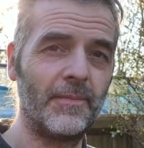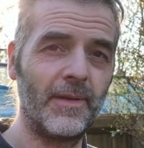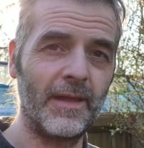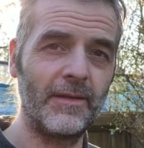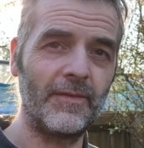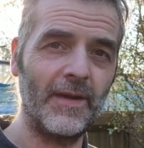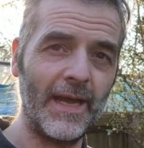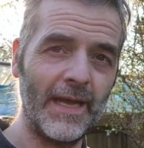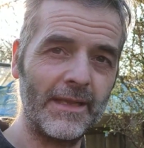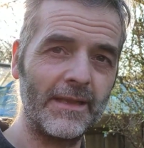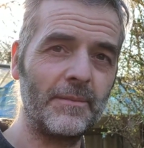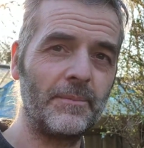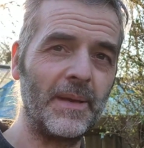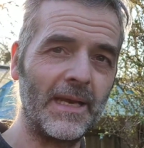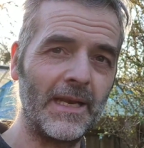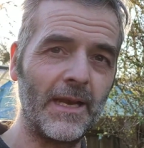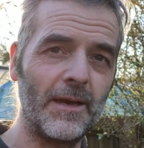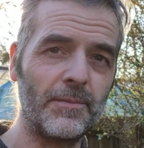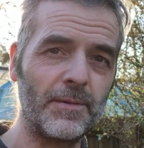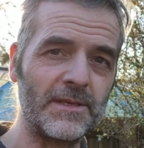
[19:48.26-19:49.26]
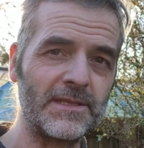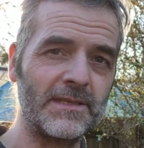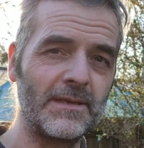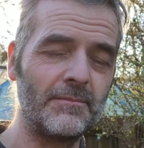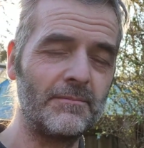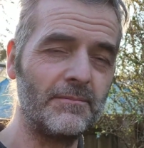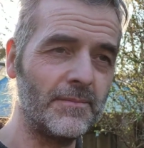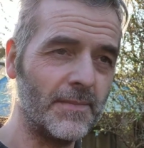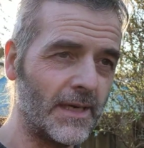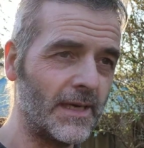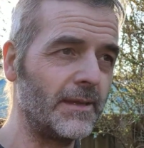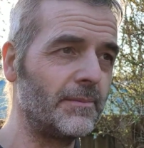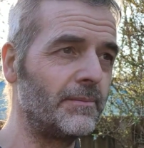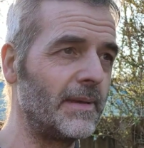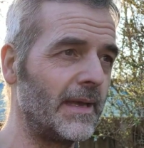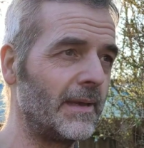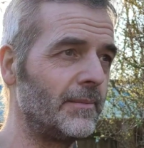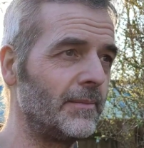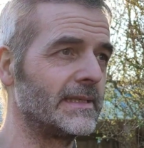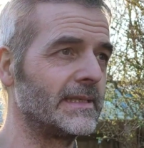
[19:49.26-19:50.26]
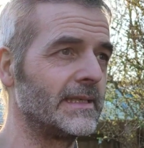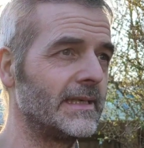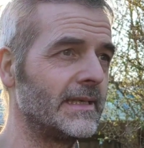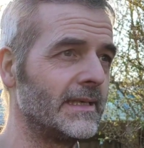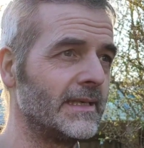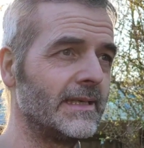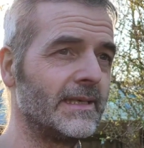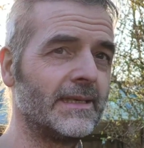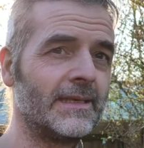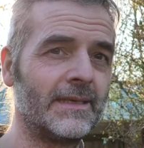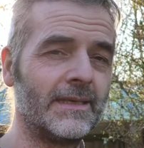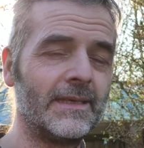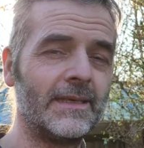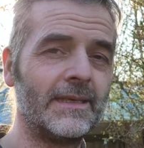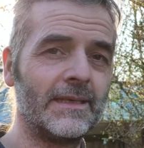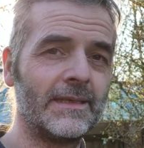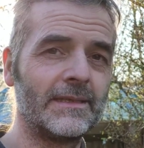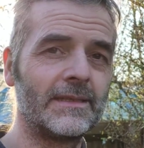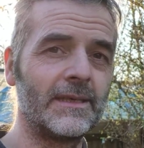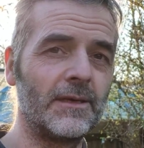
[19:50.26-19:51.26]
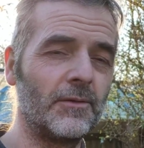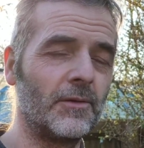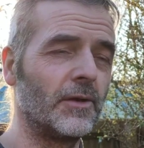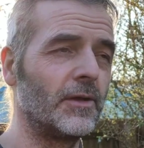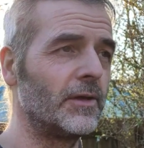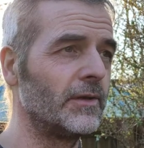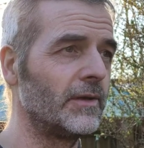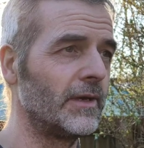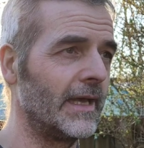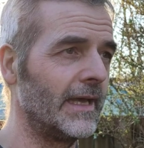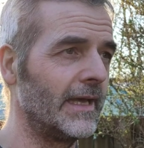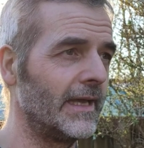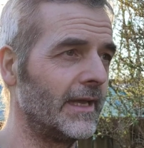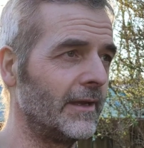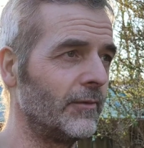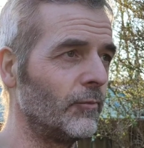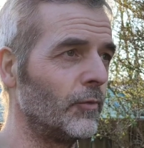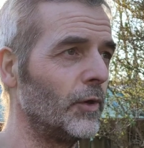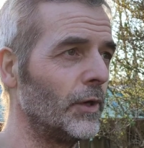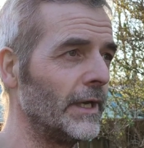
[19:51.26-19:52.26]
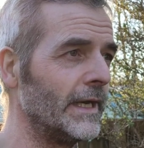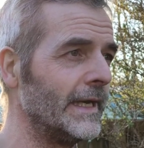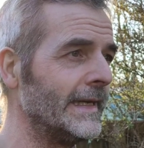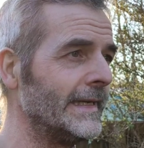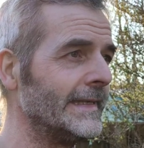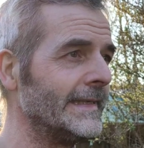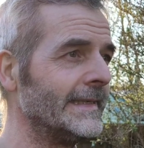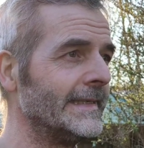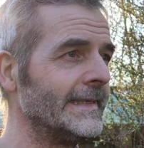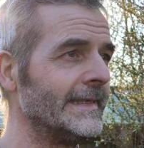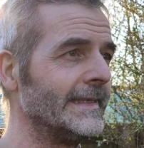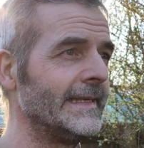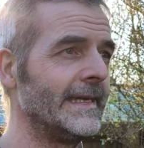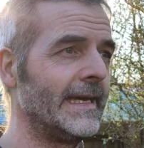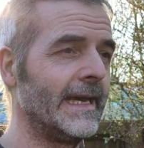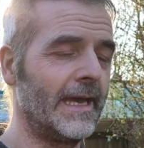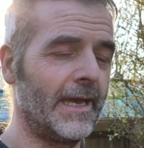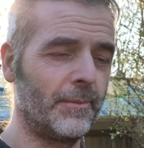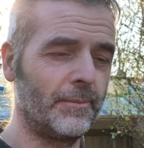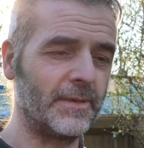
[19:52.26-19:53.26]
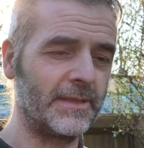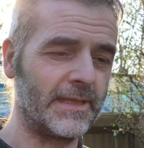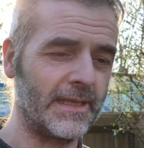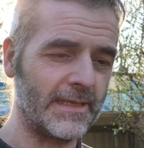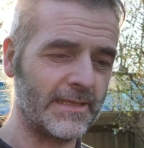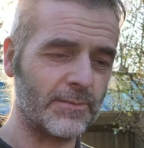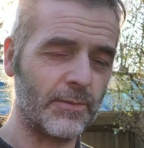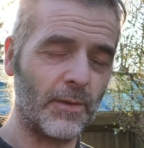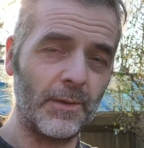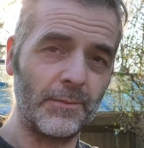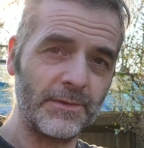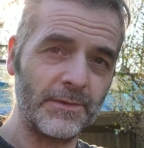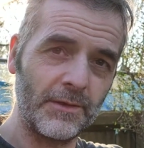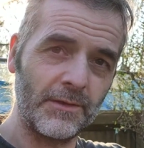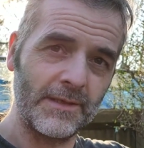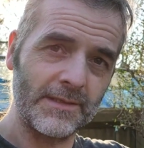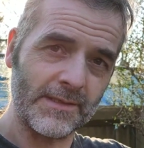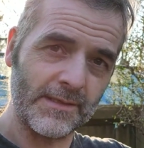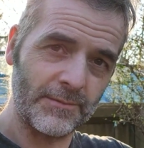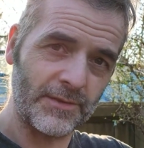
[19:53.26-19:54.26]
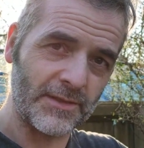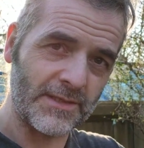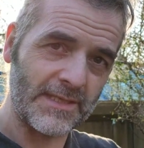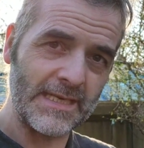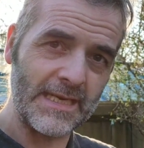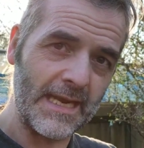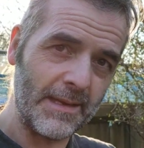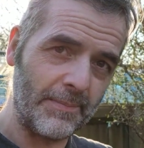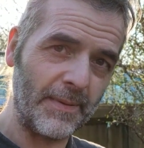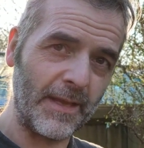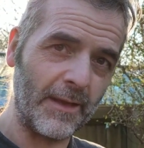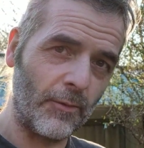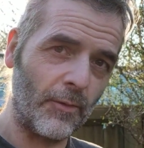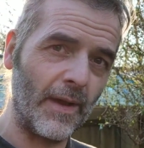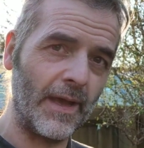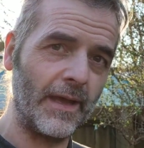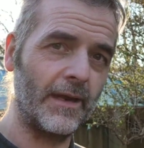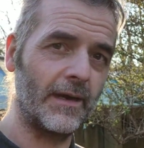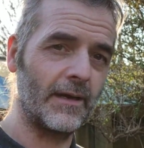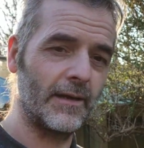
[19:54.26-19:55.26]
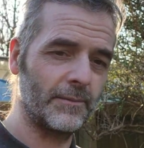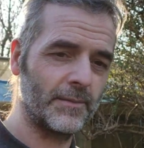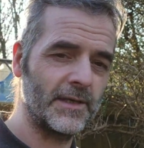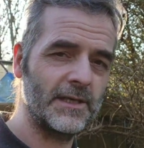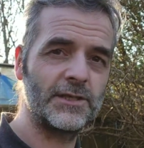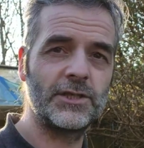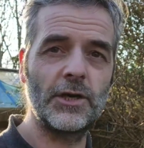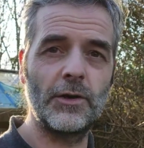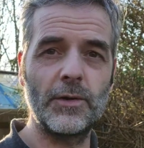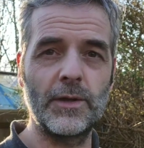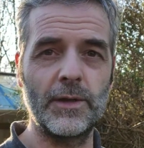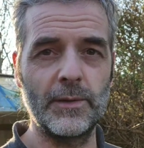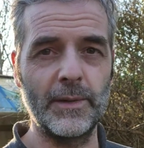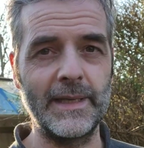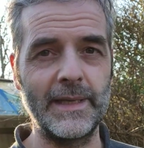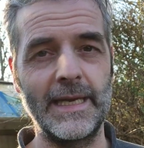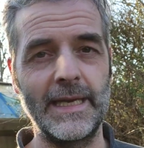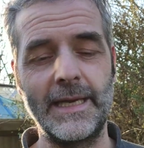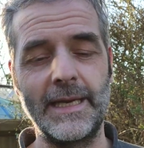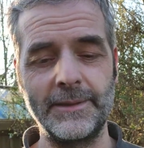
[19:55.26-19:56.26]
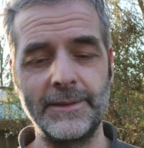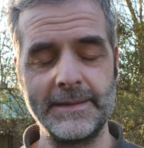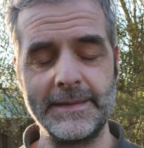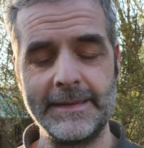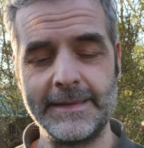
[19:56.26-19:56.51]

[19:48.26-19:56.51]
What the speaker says: If I had the big loppers, I might be able to do it in one. But this, what I'm doing is I'm just nipping away at it. I'm going to show you it now.